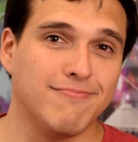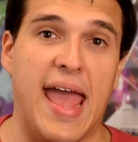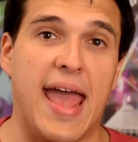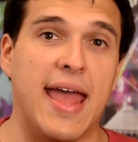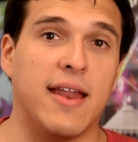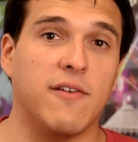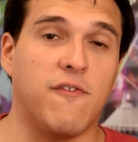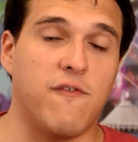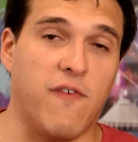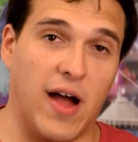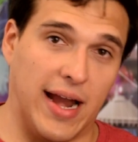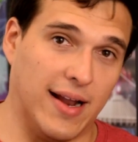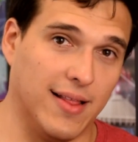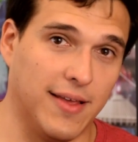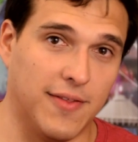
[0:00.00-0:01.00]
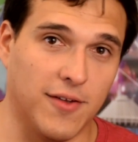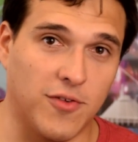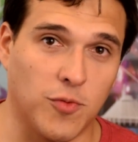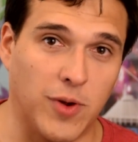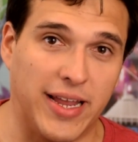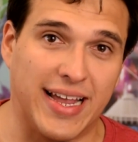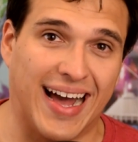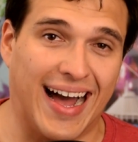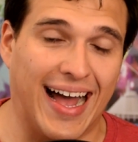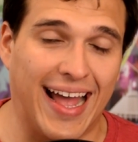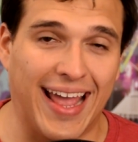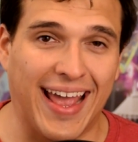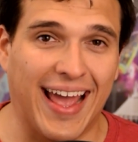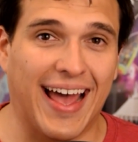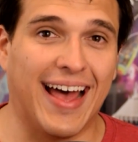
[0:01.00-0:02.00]
And finally this week,
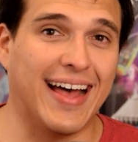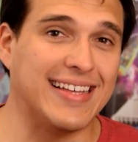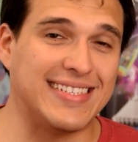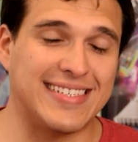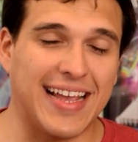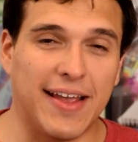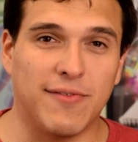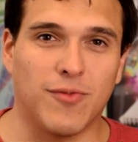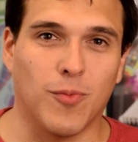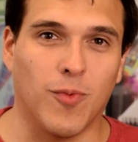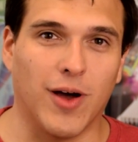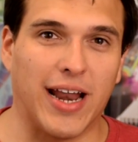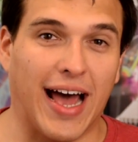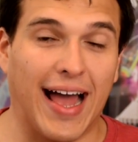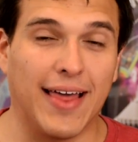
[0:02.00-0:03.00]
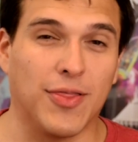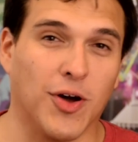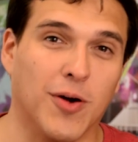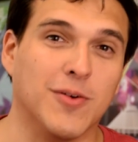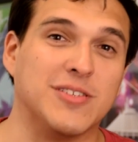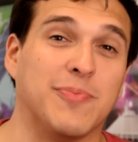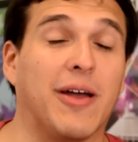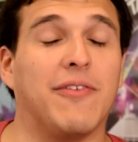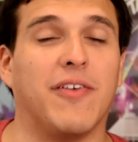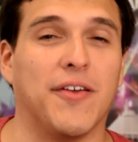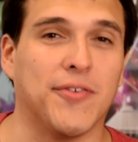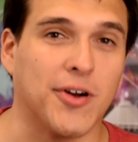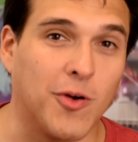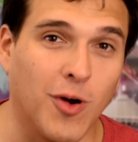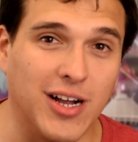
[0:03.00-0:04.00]
I saved what I thought was my
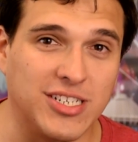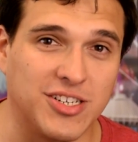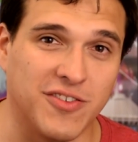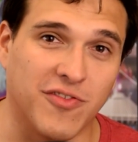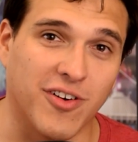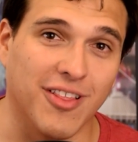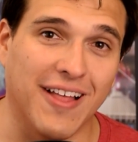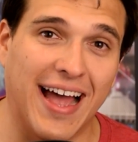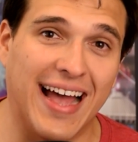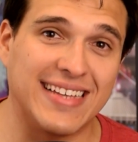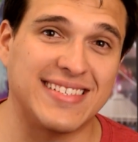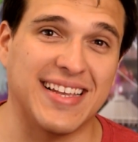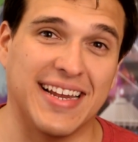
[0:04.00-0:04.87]
favorite question for last,